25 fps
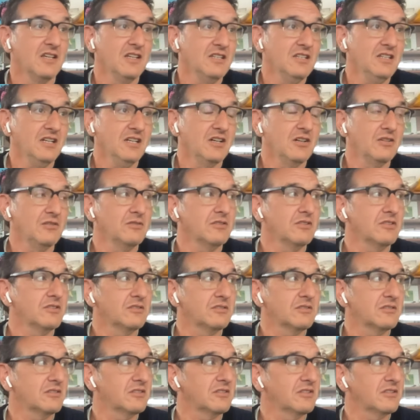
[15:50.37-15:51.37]
you know
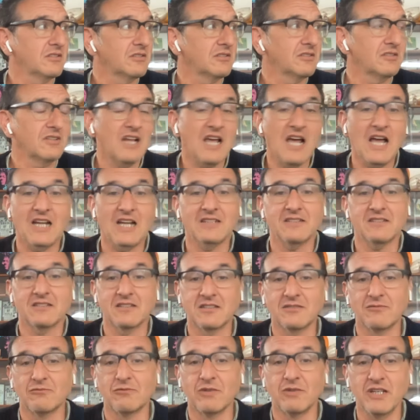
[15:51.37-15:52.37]
you're you're not
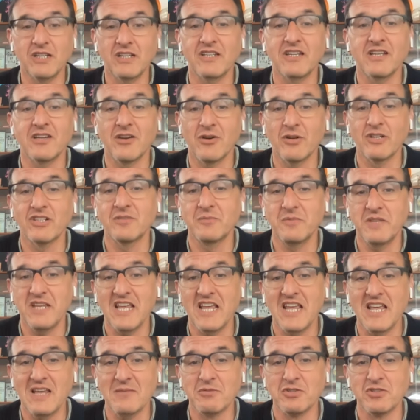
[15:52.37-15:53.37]
really going to be
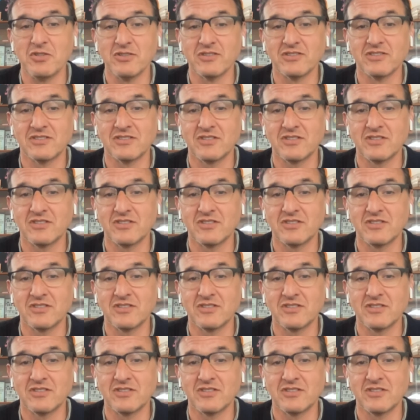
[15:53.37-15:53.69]
able